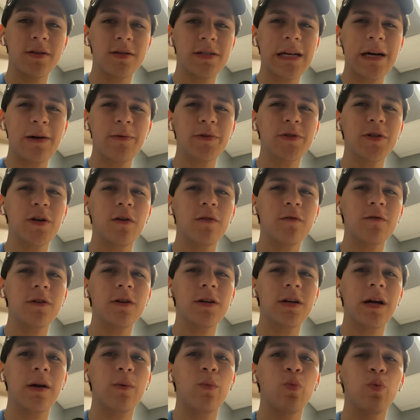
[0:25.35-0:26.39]
sandwich
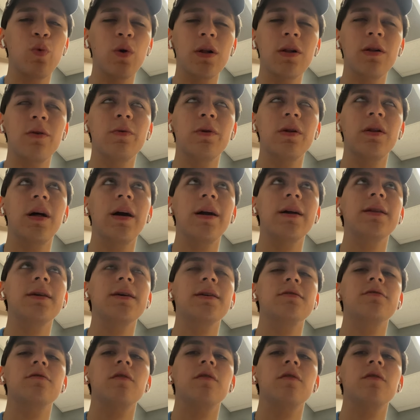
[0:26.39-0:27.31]
over, and I really, really liked it.